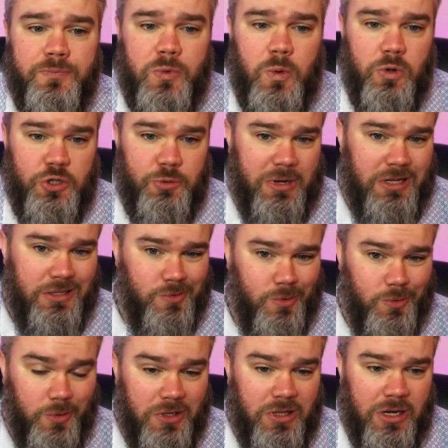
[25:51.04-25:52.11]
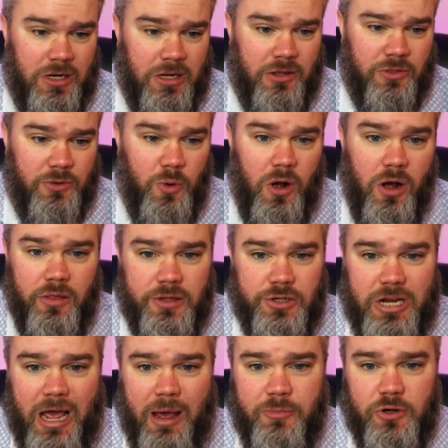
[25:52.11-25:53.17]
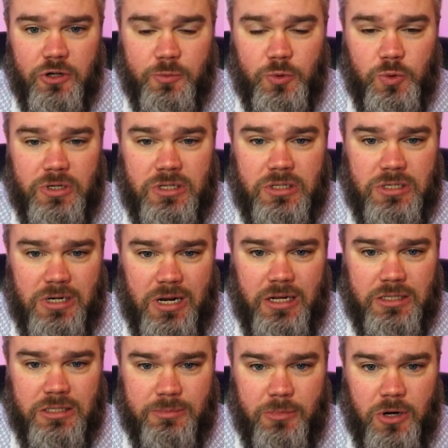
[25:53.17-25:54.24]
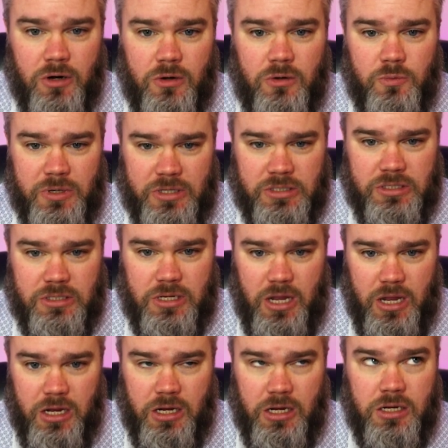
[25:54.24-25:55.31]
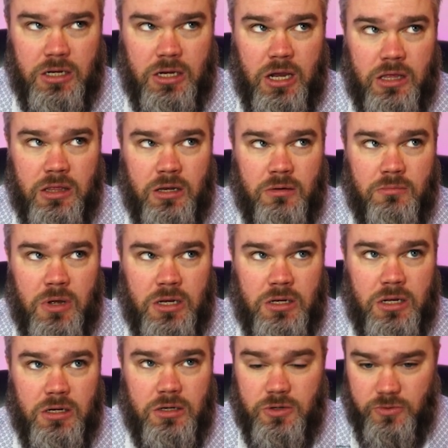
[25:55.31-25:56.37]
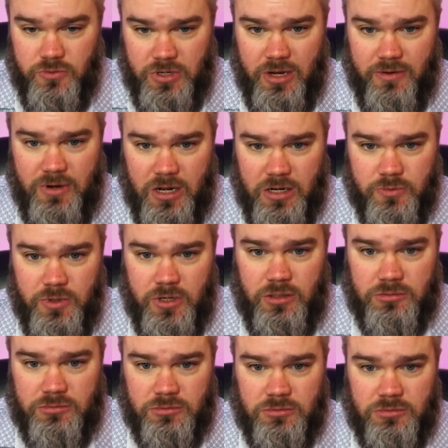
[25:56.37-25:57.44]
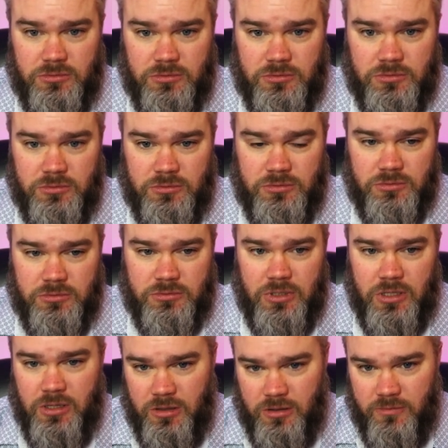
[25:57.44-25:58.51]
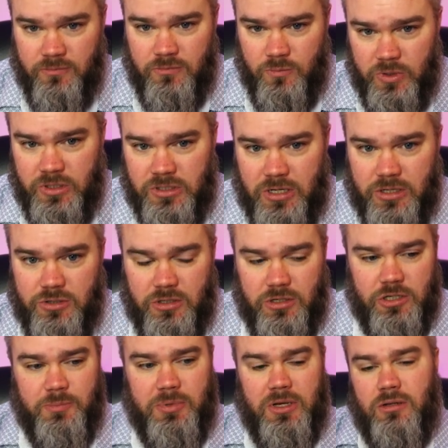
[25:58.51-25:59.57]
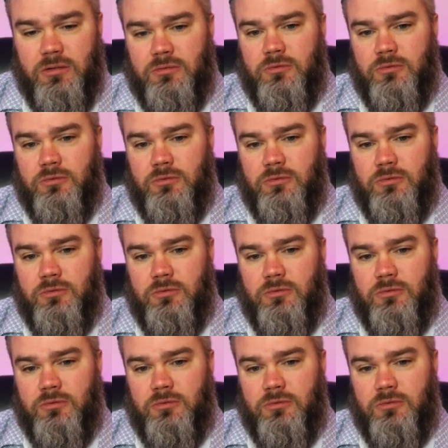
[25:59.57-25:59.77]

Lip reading: which means we're really going to get through all the chapters between tonight, tomorrow, and Wednesday, and then Monday, Tuesday of next week. And then Wednesday should just be